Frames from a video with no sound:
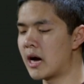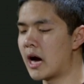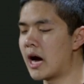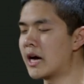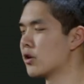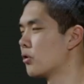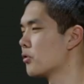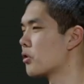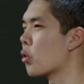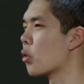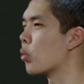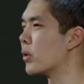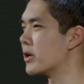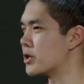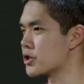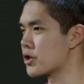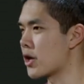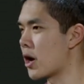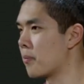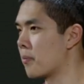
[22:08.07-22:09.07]
I don't know
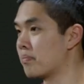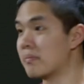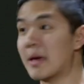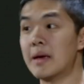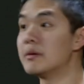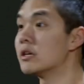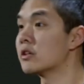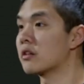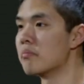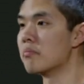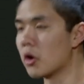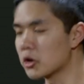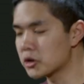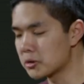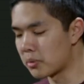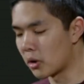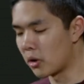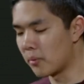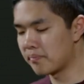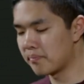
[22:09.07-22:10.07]
which, though. Maybe it's
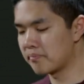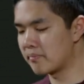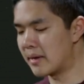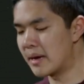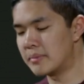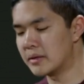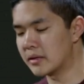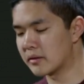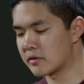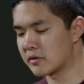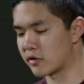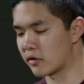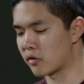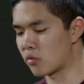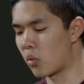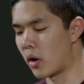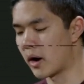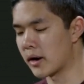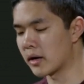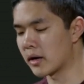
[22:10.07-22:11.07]
multiple, maybe it's just
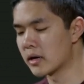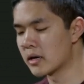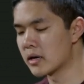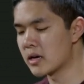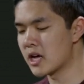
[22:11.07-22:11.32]
one,